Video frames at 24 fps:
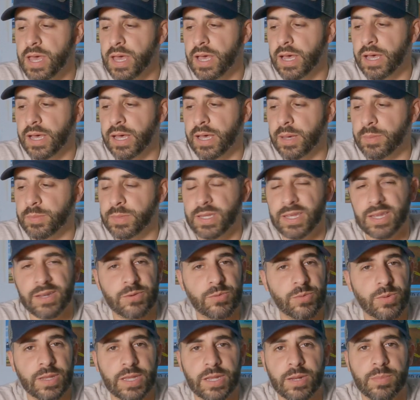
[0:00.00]
and it
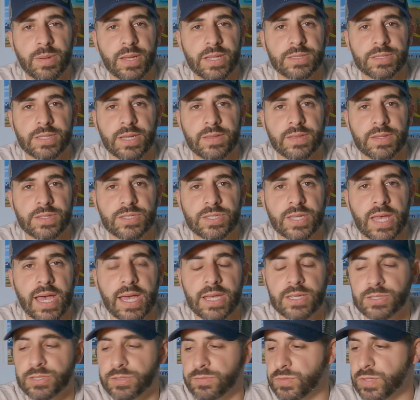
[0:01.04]
really depends on the
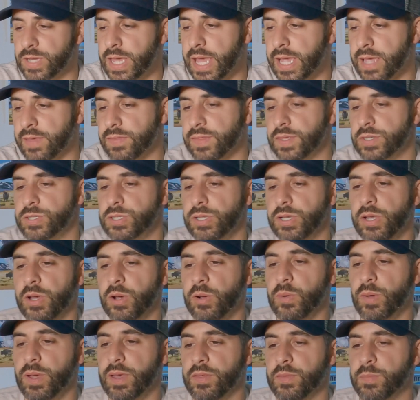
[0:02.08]
size of jacket that you go
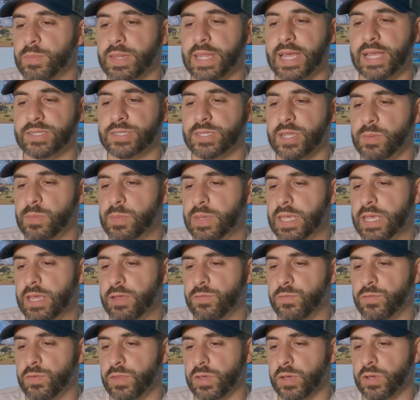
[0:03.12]
with. But that's going to be it
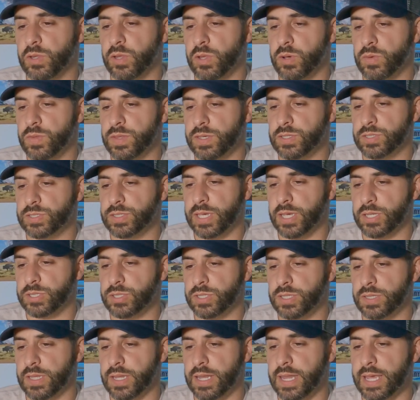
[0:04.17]
for the clothing
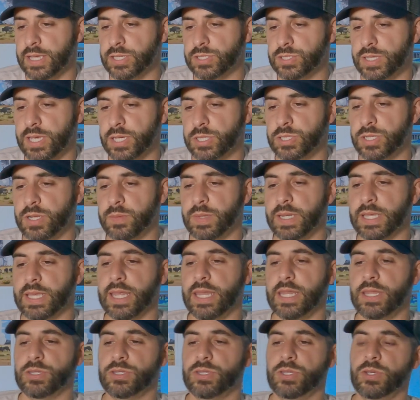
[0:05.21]
section. The next section I'm going to
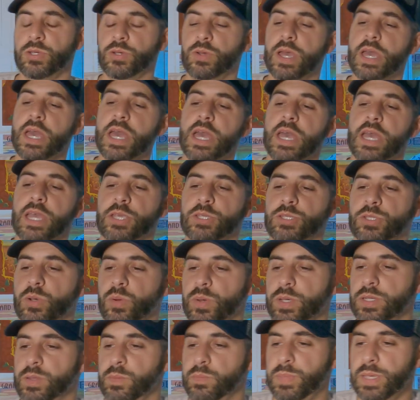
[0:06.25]
get into is
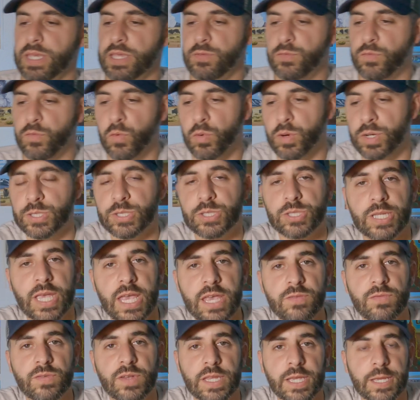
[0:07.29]
going to be for
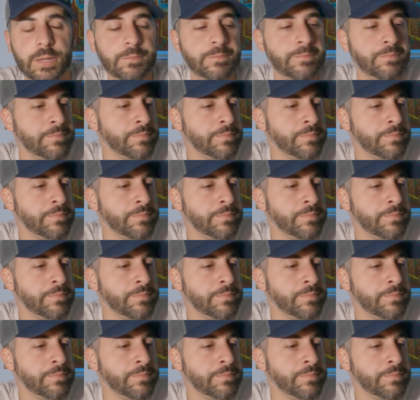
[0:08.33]
safety.